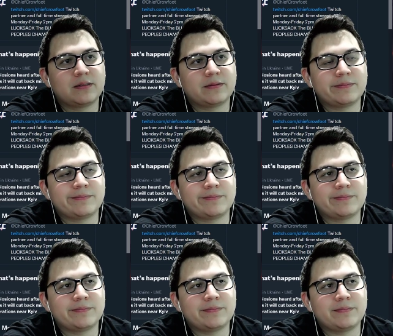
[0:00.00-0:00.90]

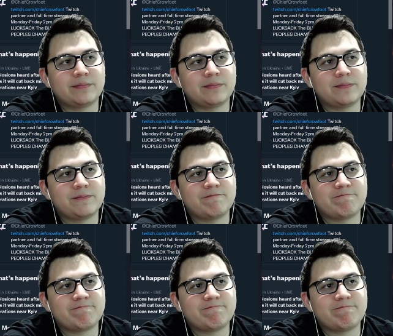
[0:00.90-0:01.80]

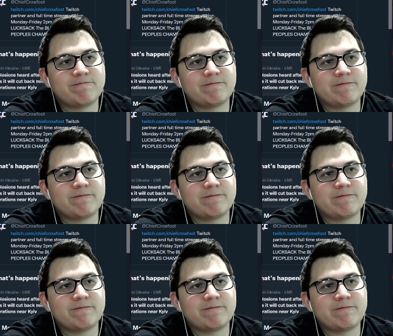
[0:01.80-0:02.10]
No one is speaking in this clip.